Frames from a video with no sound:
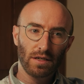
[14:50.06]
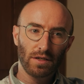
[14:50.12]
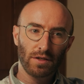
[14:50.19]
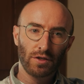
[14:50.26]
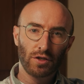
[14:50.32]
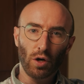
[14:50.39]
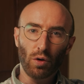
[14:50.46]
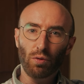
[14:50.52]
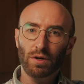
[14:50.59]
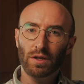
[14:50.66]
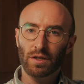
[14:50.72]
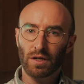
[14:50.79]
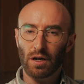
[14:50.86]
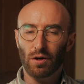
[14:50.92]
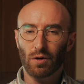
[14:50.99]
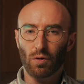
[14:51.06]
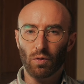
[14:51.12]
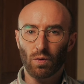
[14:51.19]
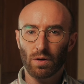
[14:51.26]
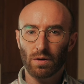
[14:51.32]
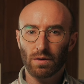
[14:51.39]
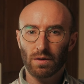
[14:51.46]
don't
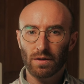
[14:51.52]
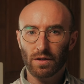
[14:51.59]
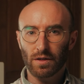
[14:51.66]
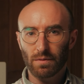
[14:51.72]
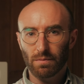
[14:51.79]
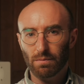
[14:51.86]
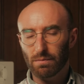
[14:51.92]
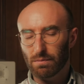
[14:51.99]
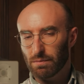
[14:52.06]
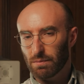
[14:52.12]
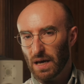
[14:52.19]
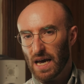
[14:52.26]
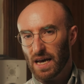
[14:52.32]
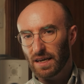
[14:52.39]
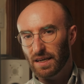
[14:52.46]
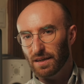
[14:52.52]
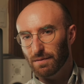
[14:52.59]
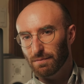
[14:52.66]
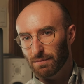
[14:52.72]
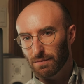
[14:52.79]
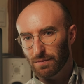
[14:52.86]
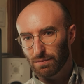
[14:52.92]
know.
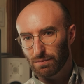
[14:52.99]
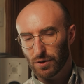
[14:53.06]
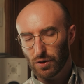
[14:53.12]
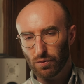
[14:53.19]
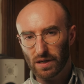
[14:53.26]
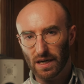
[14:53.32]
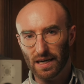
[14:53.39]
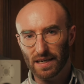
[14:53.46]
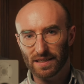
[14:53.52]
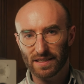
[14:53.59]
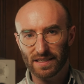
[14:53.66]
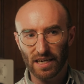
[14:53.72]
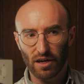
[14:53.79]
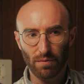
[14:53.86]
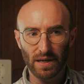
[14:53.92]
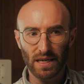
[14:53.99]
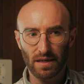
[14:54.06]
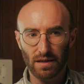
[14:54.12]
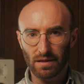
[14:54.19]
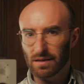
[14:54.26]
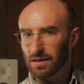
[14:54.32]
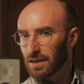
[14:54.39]
Hey, you guys, tell
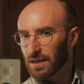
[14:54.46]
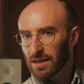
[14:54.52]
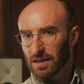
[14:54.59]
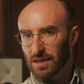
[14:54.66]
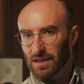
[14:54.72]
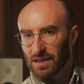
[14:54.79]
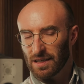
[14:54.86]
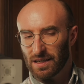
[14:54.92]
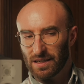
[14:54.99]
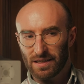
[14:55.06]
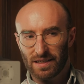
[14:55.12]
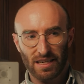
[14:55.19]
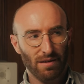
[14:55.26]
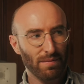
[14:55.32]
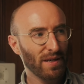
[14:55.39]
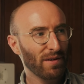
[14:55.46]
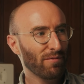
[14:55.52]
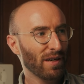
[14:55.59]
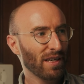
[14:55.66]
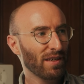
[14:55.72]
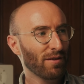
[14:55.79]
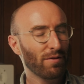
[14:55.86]
me tell me
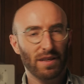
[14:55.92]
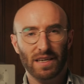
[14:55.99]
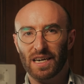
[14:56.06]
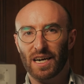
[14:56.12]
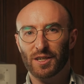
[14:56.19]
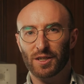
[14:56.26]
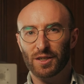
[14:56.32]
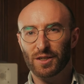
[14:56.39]
what you think I should